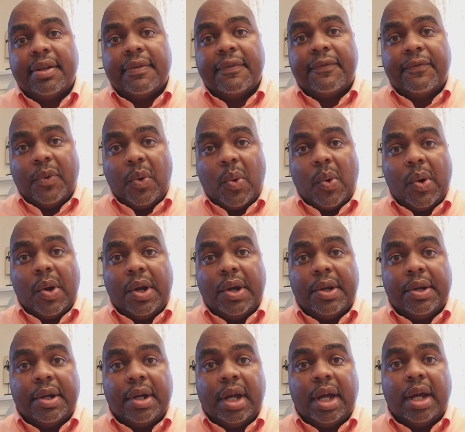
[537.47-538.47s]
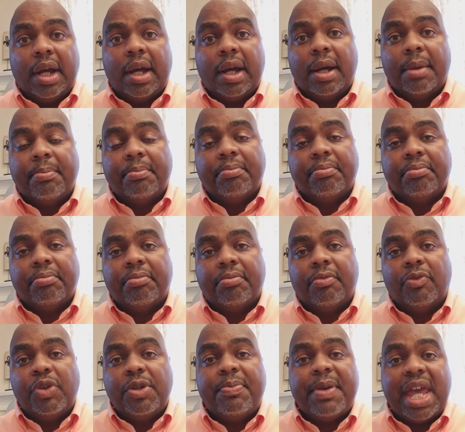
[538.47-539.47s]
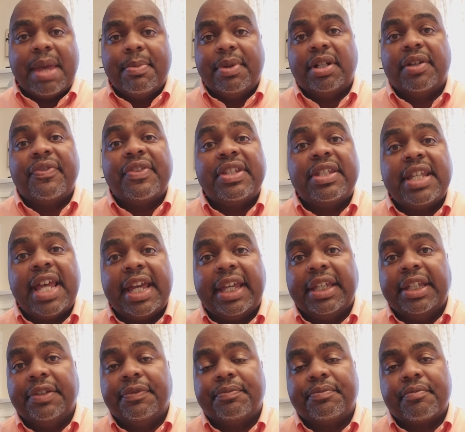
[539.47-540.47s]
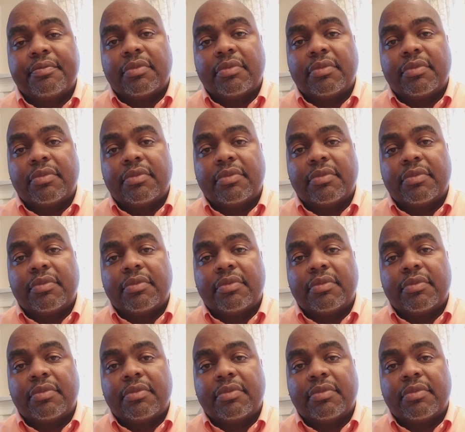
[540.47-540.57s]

for repayment of the second.